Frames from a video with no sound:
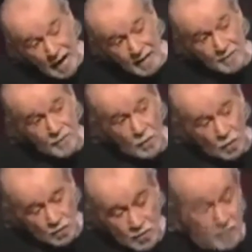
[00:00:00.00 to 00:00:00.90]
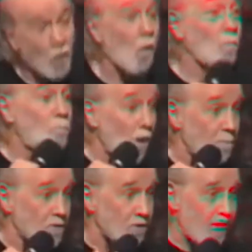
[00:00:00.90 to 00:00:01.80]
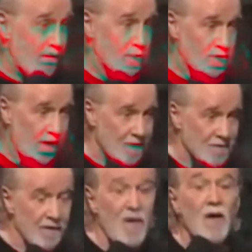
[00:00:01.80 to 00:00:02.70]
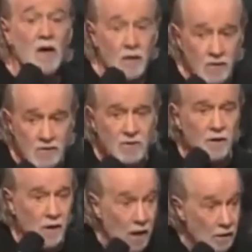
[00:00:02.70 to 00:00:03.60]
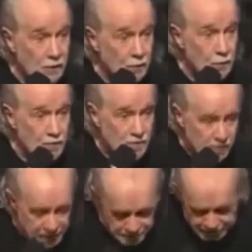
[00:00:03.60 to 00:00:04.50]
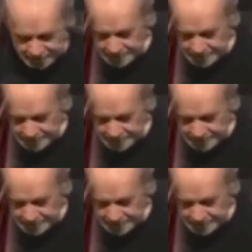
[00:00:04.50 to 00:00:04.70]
mind, of course, that the whole purpose of advertising is to lull you to sleep.